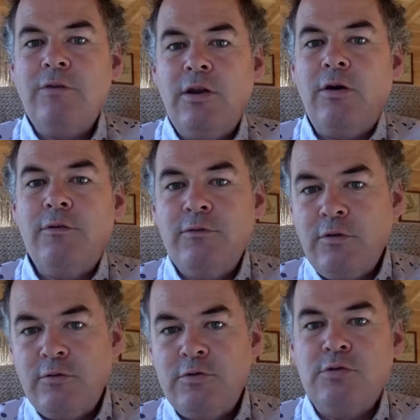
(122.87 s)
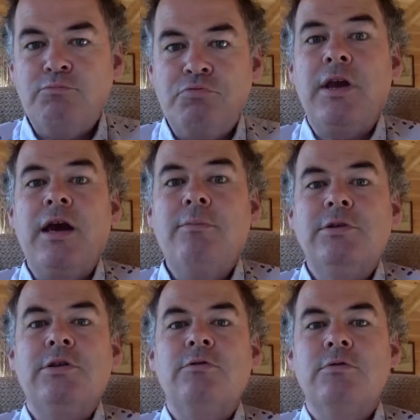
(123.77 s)
of their life to bring up
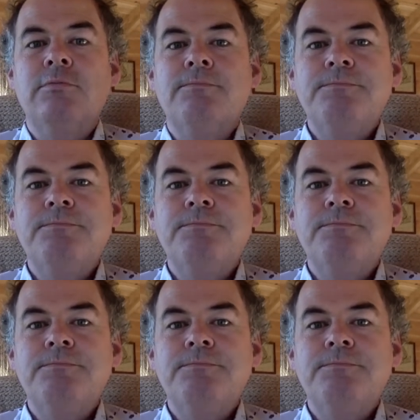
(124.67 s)
children.